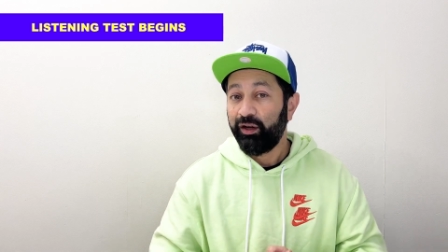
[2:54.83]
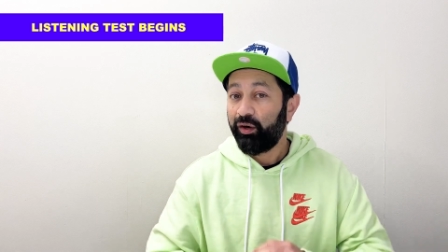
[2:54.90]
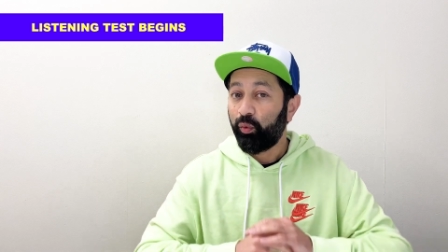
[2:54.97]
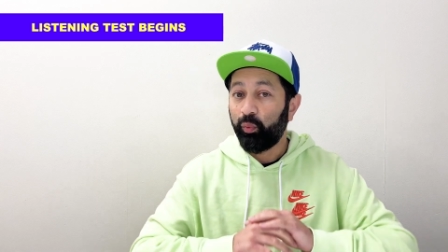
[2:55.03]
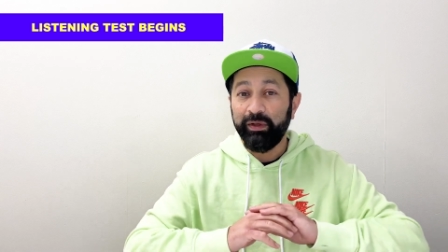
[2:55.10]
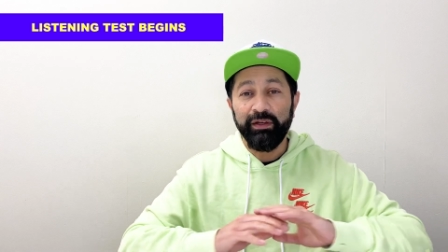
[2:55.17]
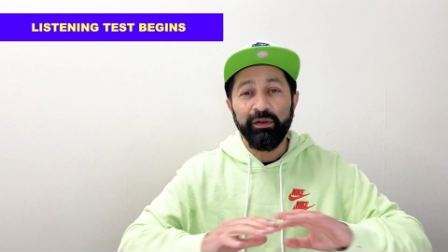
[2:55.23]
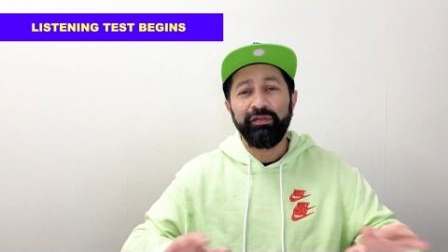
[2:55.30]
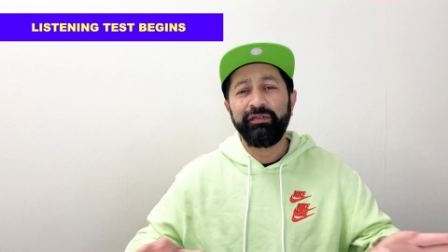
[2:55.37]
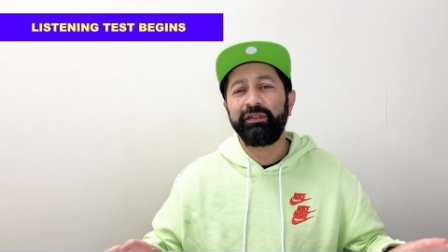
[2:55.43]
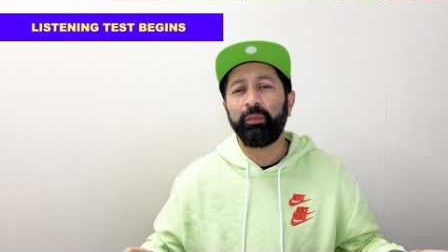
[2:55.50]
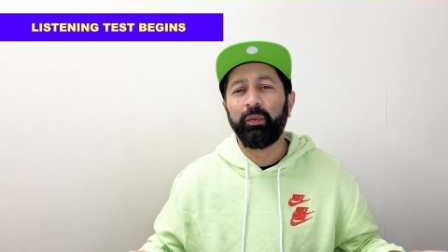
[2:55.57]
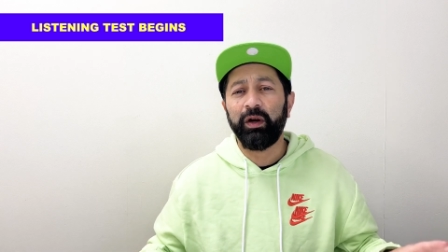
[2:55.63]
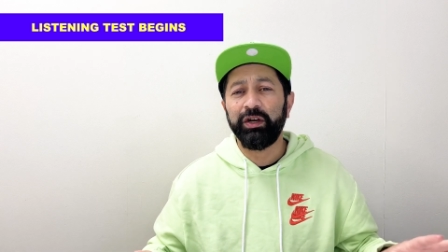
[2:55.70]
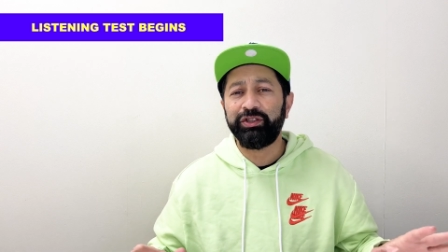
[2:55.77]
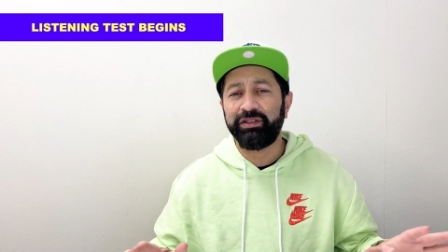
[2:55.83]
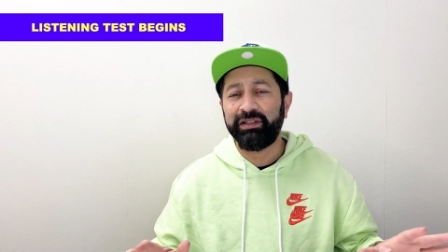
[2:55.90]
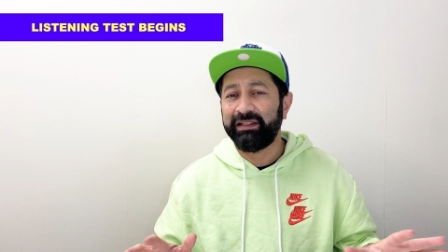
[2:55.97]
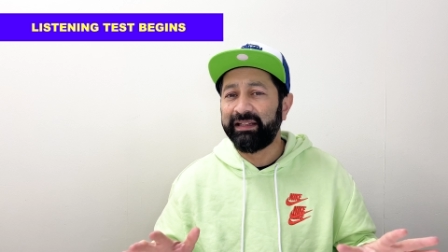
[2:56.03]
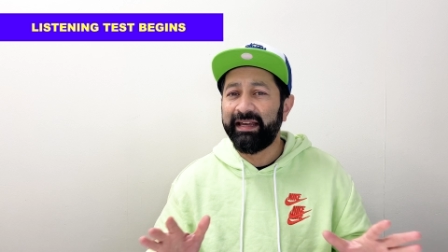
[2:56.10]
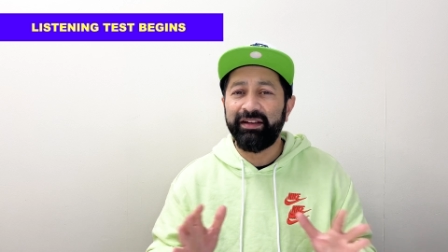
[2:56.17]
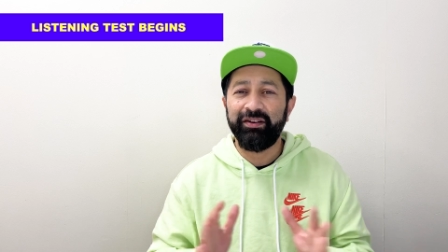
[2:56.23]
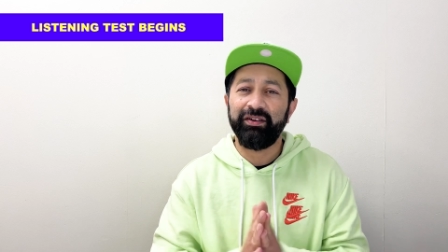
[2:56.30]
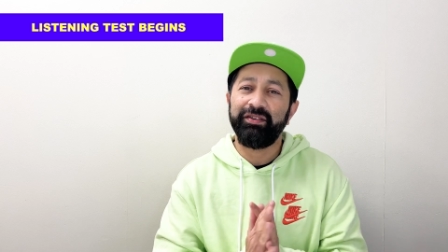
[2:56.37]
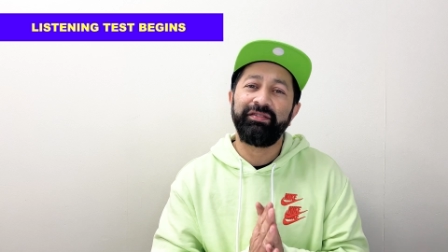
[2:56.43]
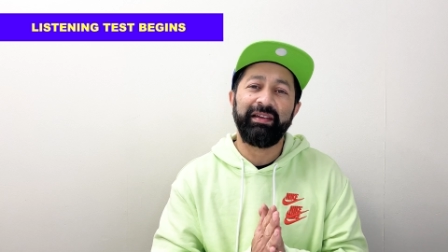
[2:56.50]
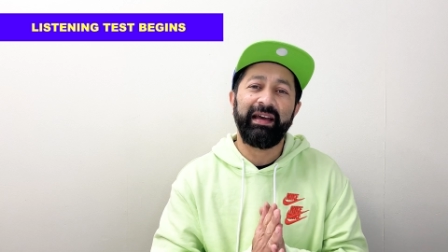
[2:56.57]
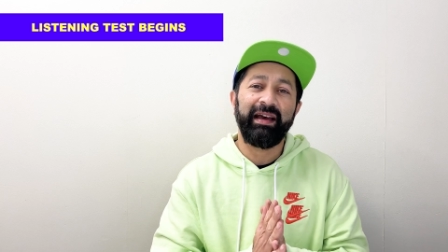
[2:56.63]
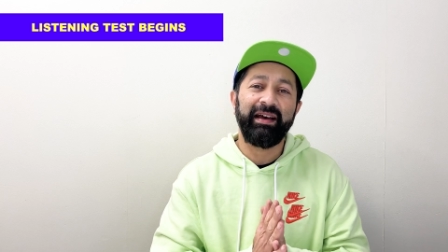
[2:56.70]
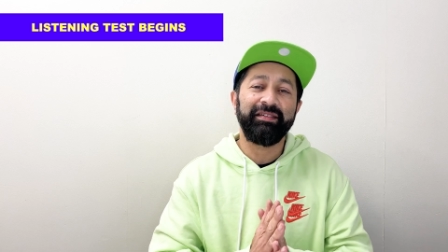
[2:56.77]
We used to watch the
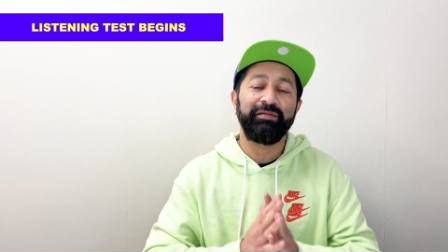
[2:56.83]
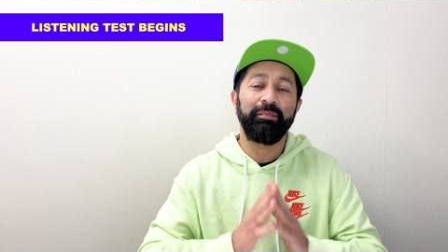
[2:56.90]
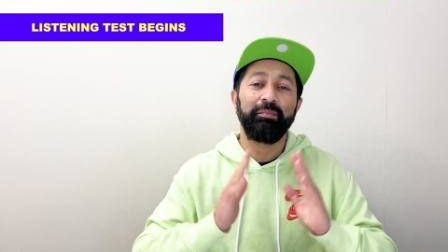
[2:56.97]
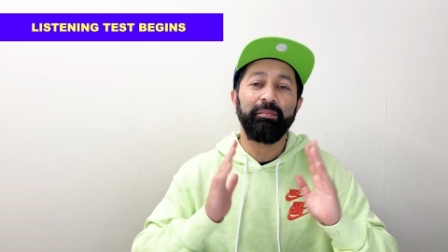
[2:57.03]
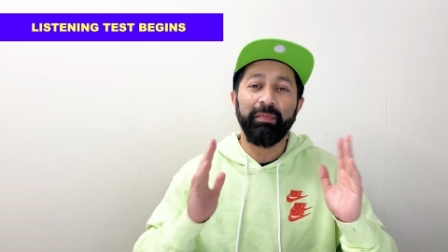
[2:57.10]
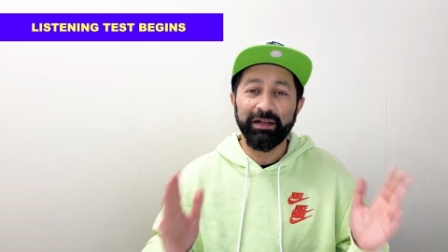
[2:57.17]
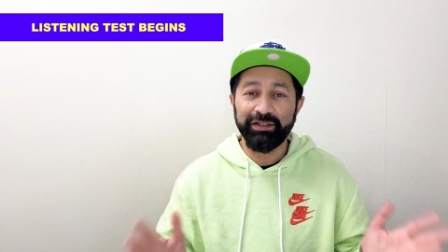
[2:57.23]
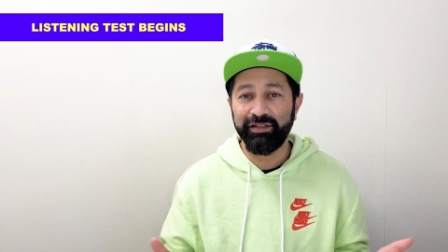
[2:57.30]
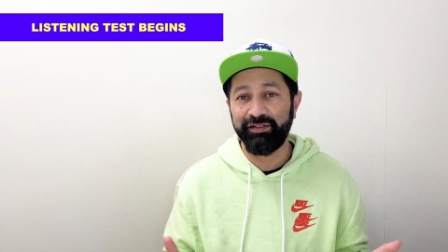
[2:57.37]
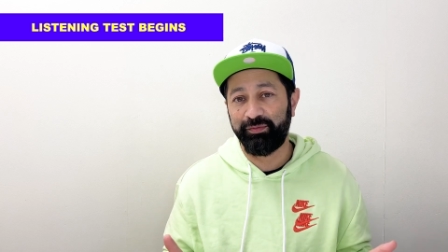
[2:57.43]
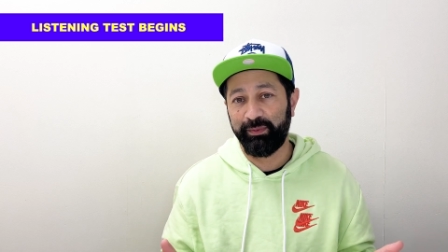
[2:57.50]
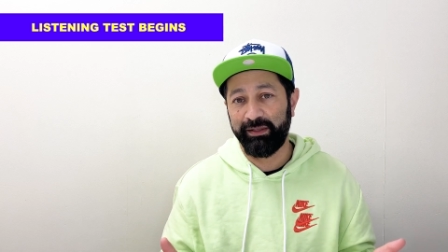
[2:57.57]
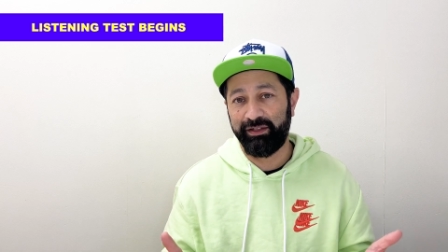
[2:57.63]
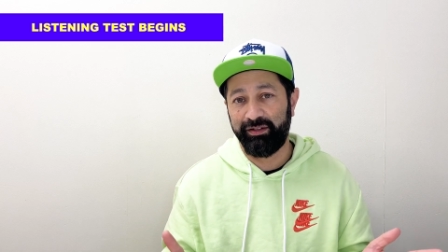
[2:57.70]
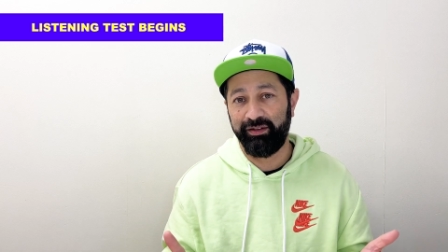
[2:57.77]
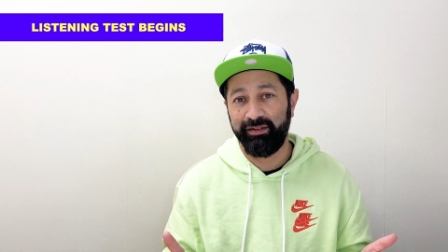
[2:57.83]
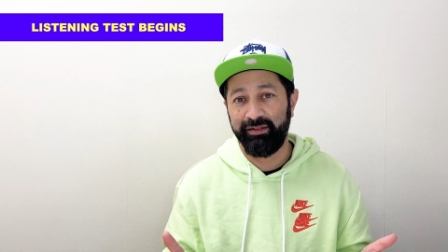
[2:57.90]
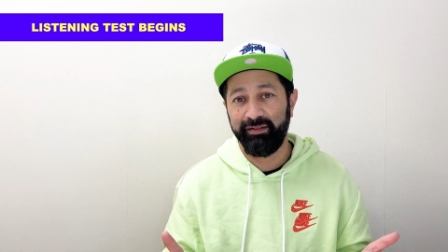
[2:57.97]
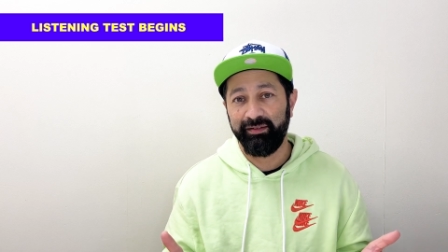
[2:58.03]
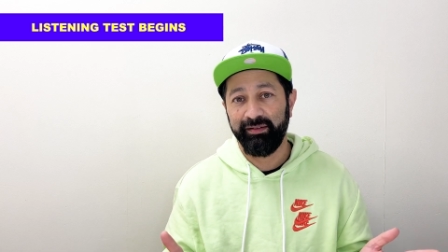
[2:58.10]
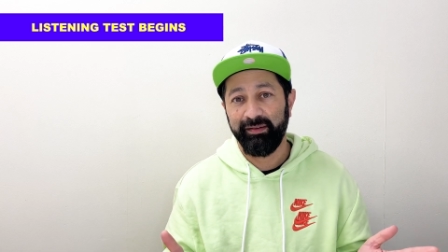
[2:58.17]
Lakers as much as we could.